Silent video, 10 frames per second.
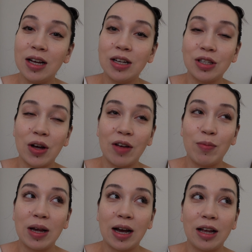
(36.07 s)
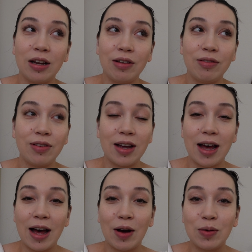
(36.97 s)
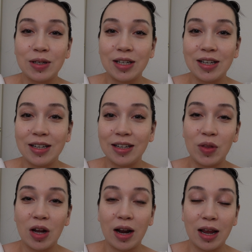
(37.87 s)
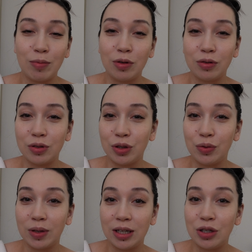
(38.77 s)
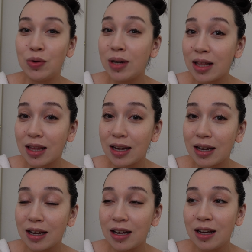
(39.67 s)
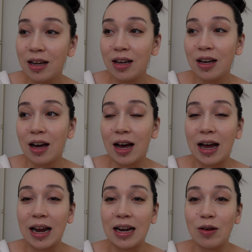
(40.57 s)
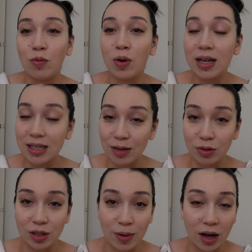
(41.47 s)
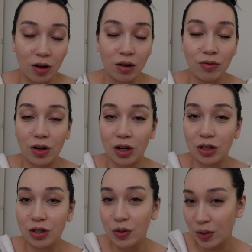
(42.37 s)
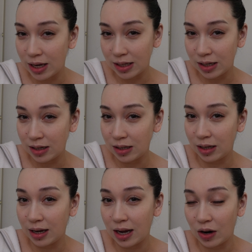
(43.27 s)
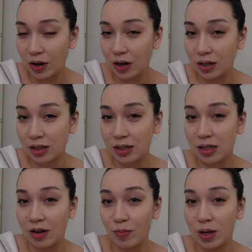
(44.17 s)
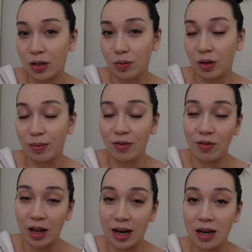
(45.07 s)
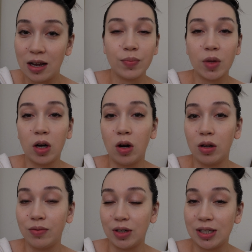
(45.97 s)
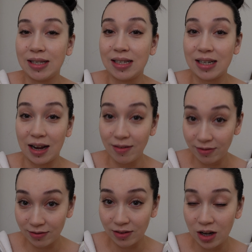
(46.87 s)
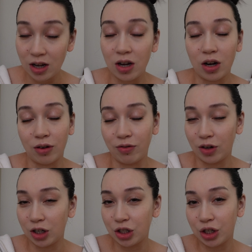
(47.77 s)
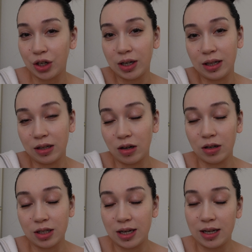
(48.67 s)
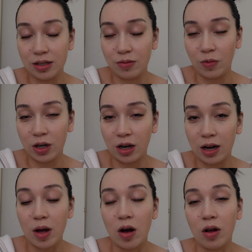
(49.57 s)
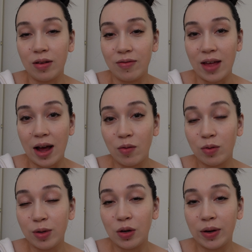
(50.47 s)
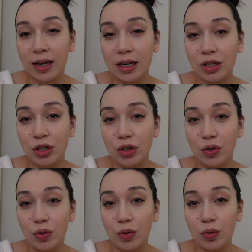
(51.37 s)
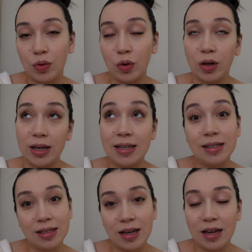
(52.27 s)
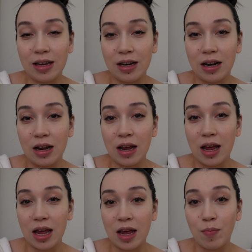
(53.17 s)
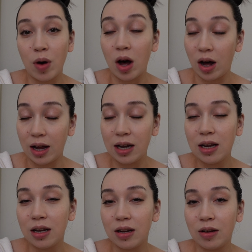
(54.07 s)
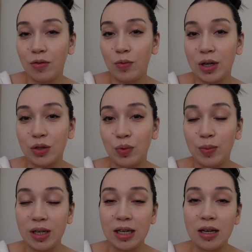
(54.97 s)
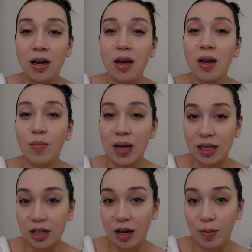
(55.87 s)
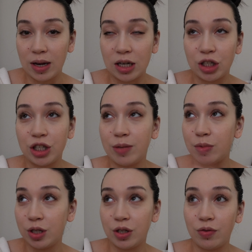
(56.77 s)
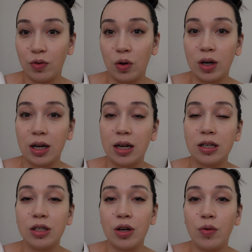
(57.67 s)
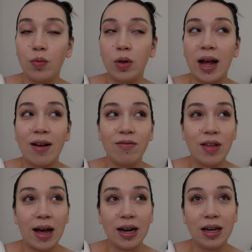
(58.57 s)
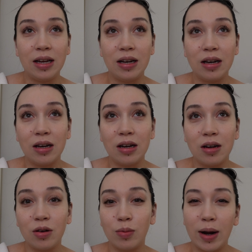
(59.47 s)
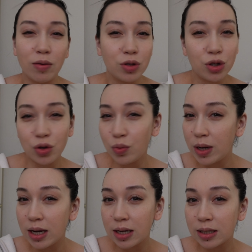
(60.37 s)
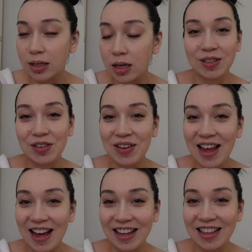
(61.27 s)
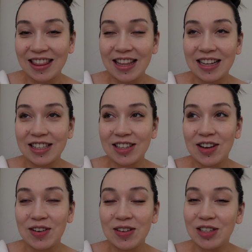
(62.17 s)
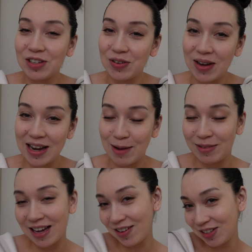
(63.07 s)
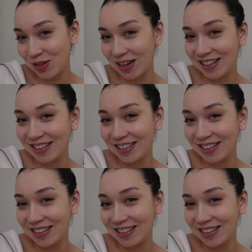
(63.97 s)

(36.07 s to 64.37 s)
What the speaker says: so I've been kind of out, not able to really do anything. I was able to pack all of our suitcases and like carry-ons and stuff because we're going to be flying. All of our stuff, our furniture and odds and ends and whatnot, all of that will be going into, or is in, a pod which will be picked up and shipped to Florida. So we'll have that in around 2 weeks. So yeah, let's go do an empty house tour.